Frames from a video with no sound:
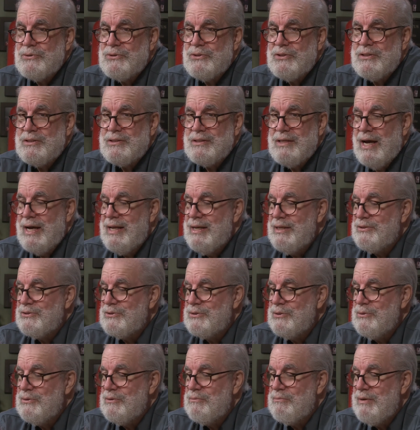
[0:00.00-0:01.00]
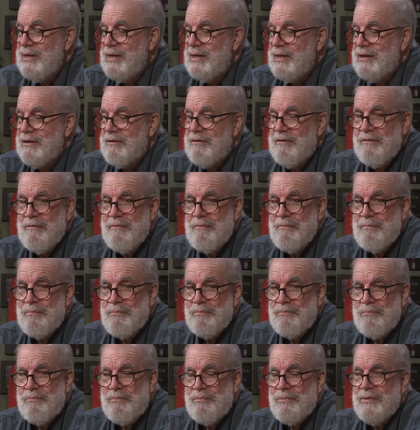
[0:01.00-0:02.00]
Society student meeting
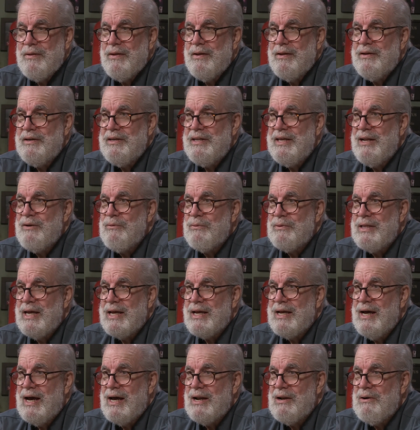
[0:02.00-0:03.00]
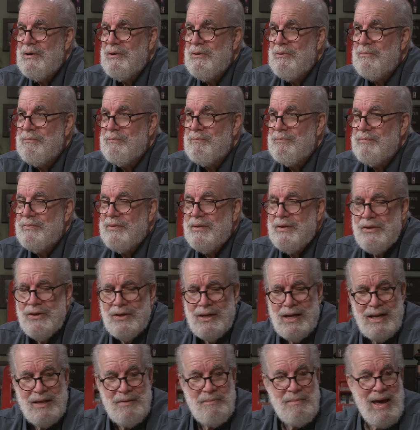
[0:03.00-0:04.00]
did when they got home.
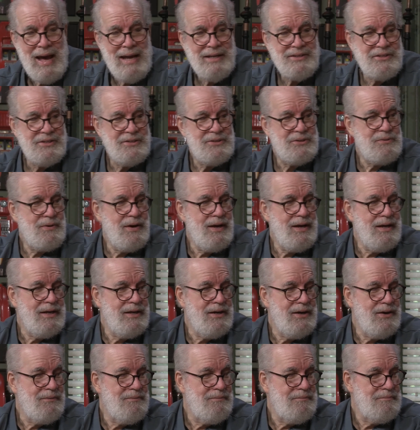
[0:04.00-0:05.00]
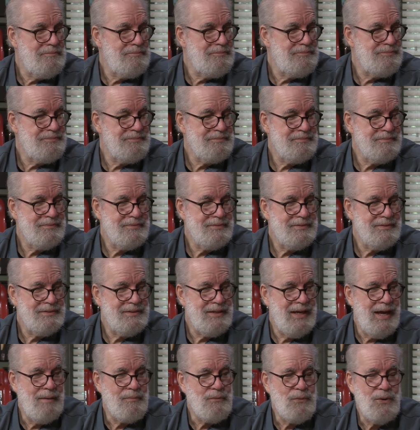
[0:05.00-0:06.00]
You got any matches around here?
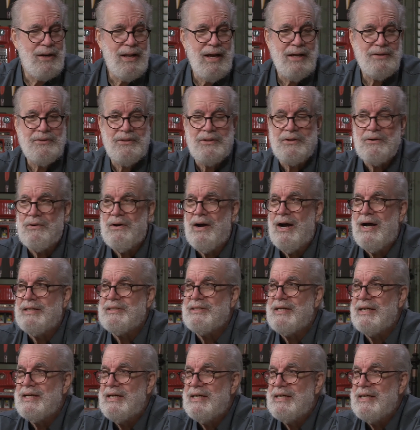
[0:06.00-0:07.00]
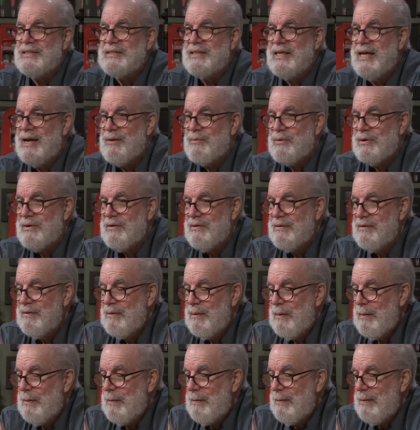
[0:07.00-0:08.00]
I'm going out to the garage. I got to get the hammer.
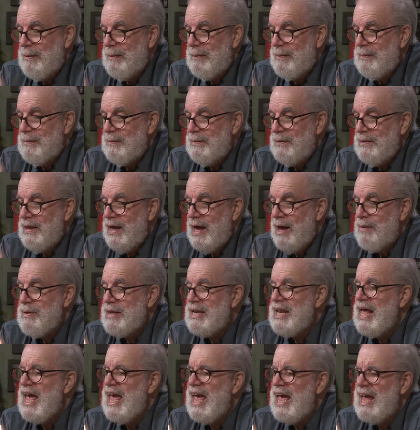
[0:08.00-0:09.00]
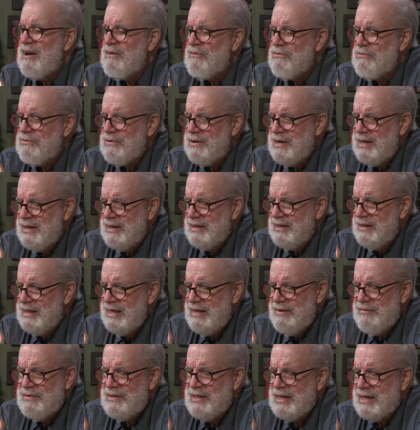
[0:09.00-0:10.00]
I mean,
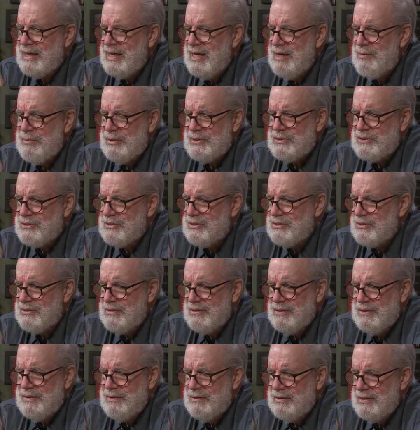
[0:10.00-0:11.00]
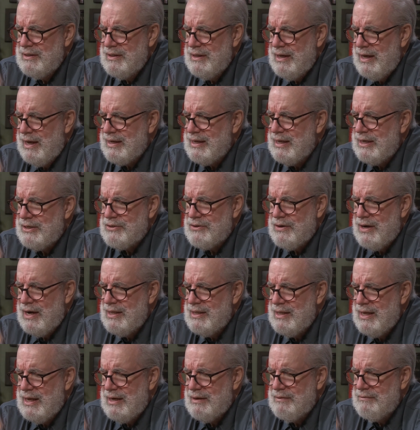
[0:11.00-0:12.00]
even the chemists, I got to
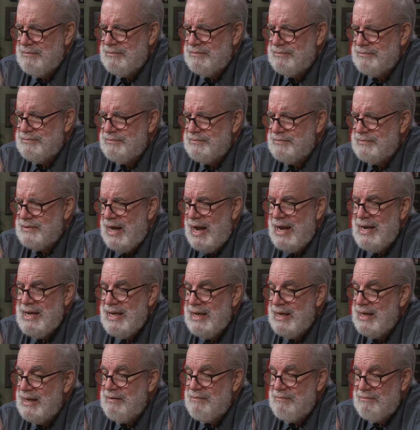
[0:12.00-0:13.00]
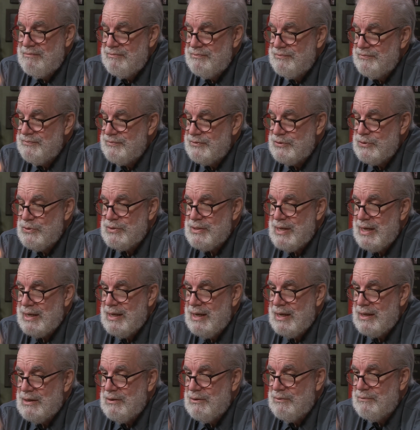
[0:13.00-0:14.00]
try that. I did, as soon as I
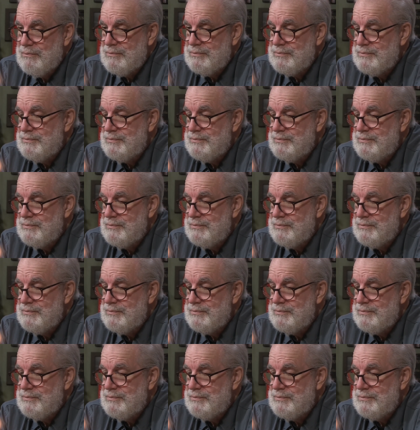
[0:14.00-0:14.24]
got home.